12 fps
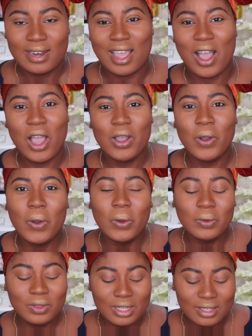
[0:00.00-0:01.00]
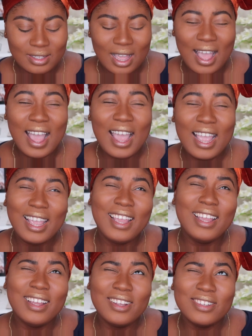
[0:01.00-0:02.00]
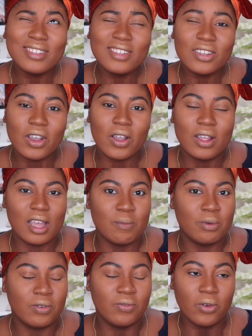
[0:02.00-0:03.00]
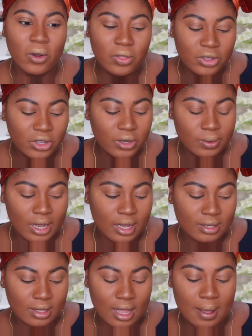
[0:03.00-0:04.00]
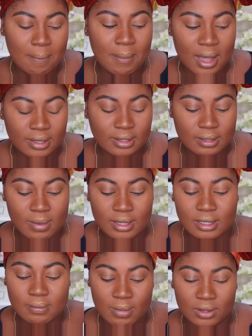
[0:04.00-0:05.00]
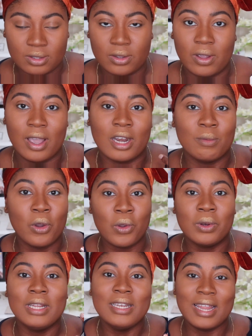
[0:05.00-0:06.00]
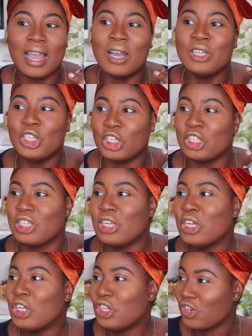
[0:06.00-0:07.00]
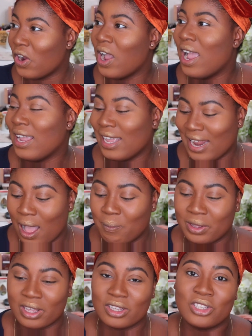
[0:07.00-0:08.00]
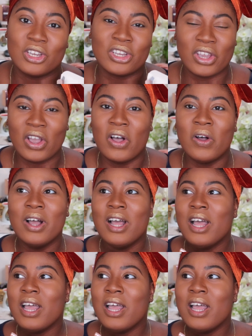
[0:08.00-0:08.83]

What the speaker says: Now, I hauled this ages ago, like before the US, like months and months and months ago, and I'm only now just trying it out because your girl